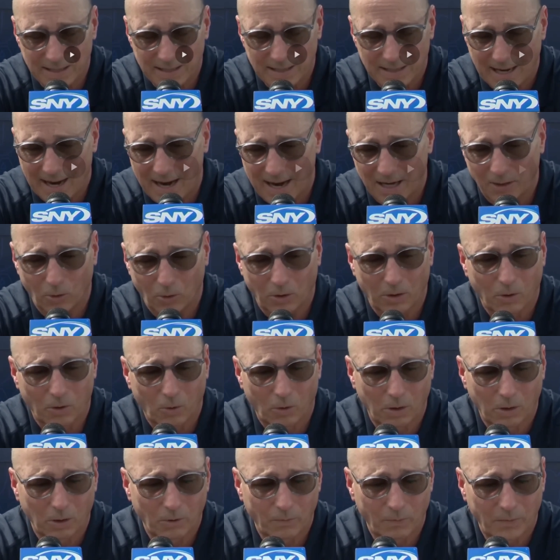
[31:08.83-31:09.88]
at,
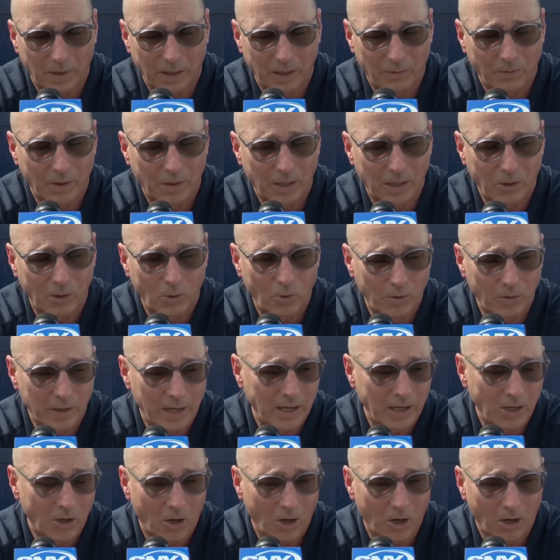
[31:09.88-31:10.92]
or who
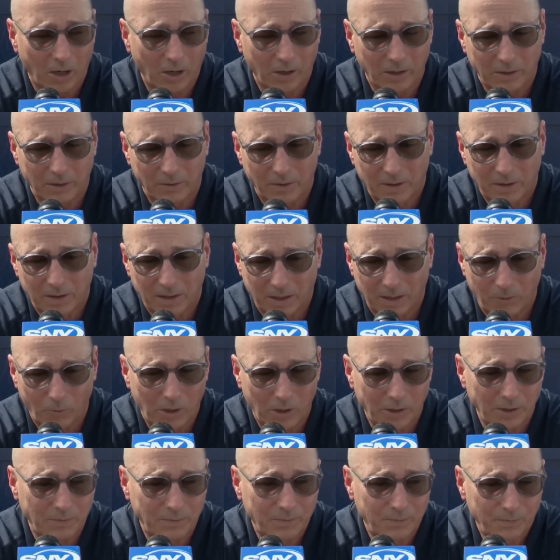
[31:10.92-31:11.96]
they are, and
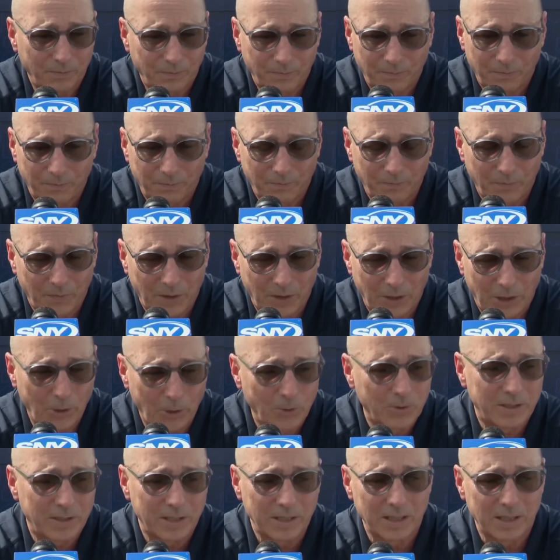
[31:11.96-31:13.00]
what
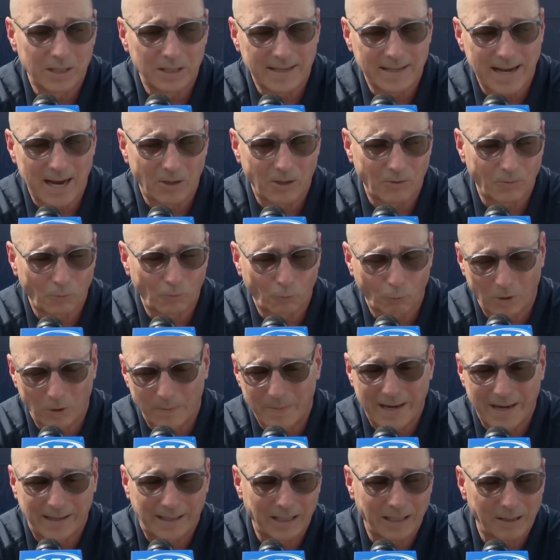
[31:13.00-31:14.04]
Houston is now
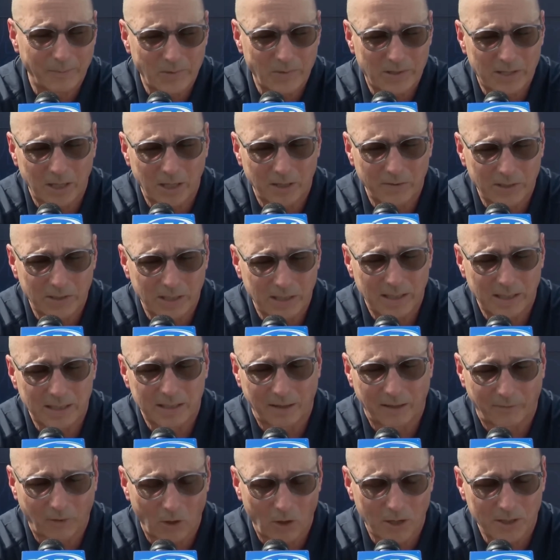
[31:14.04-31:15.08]
remaking themselves in as
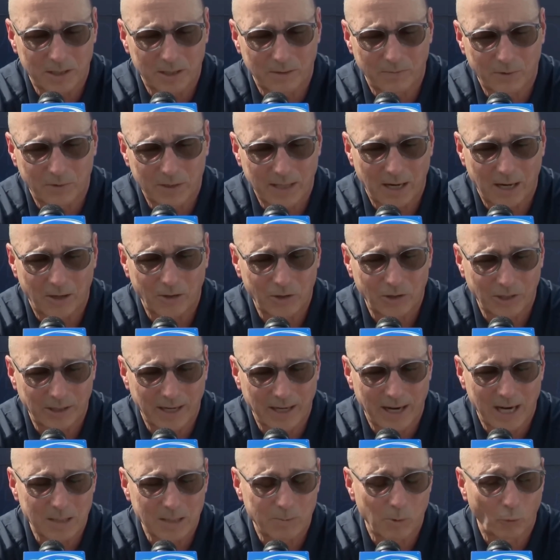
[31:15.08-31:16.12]
they've lost some challenging
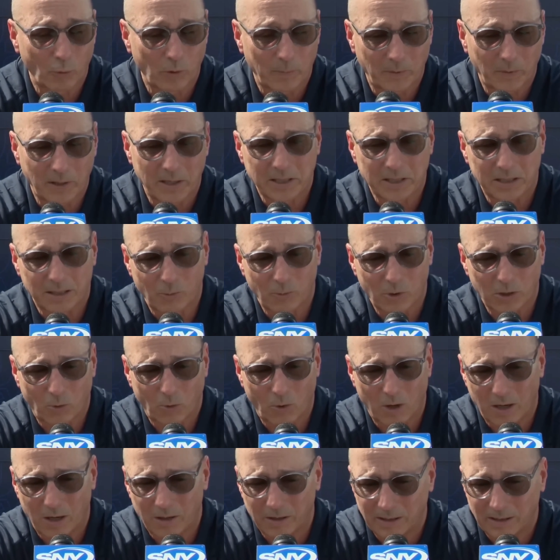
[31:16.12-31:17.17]
guys but replaced them with
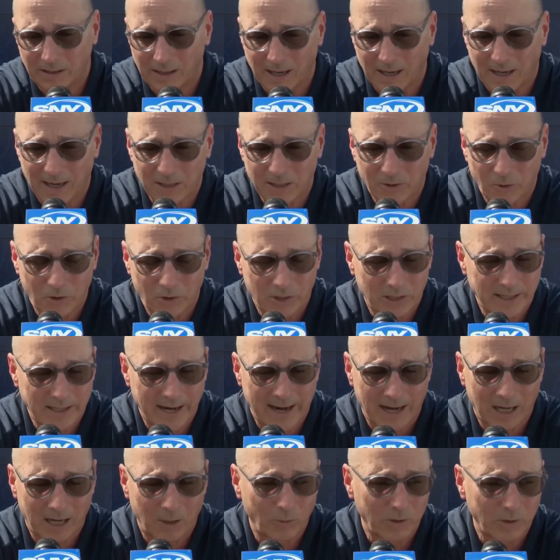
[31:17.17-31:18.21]
quality guys, or
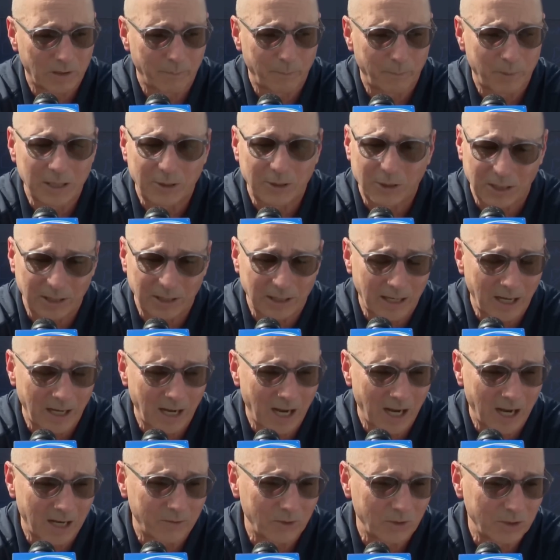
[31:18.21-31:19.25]
Seattle with the pitching they
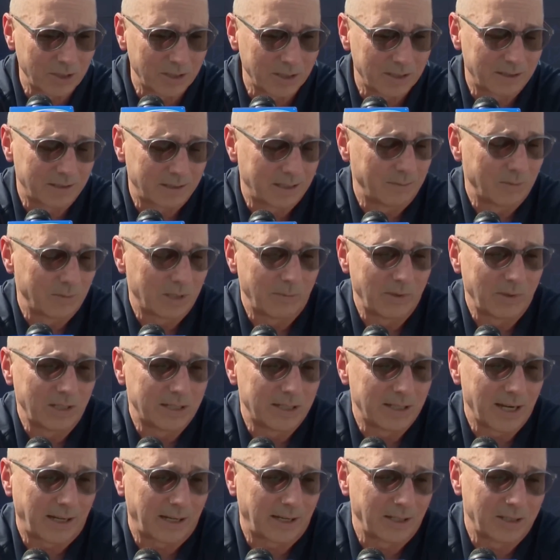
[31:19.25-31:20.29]
have, which seems to be
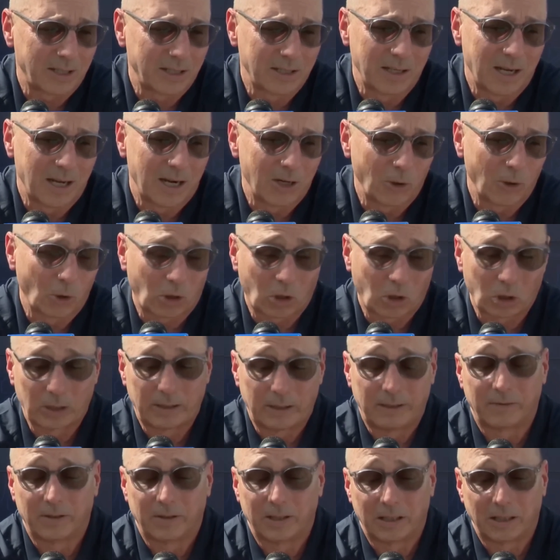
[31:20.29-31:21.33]
second to none, or
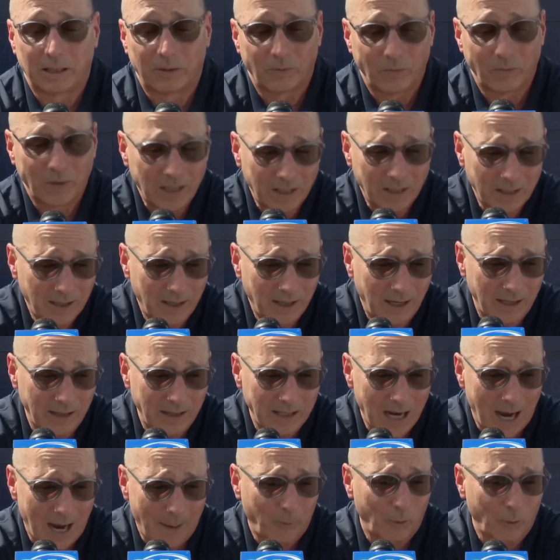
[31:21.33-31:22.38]
Cleveland and
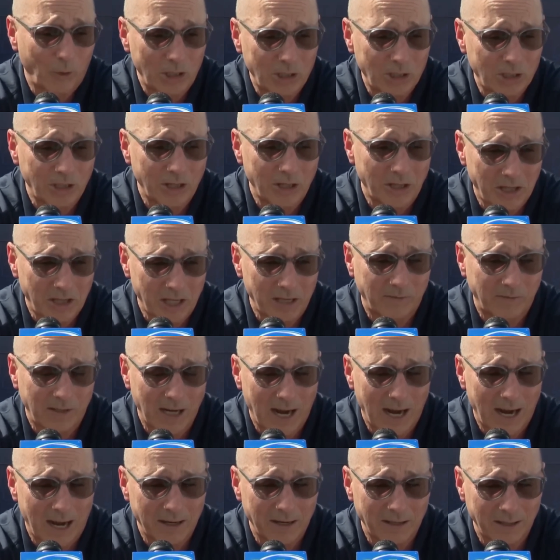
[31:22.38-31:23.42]
the operation that they've
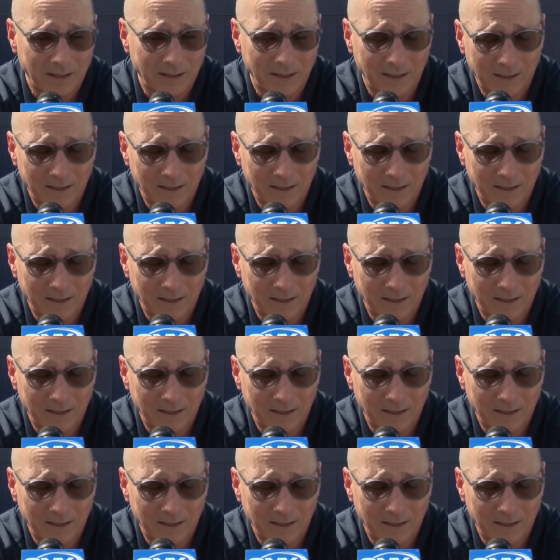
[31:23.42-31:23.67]
got and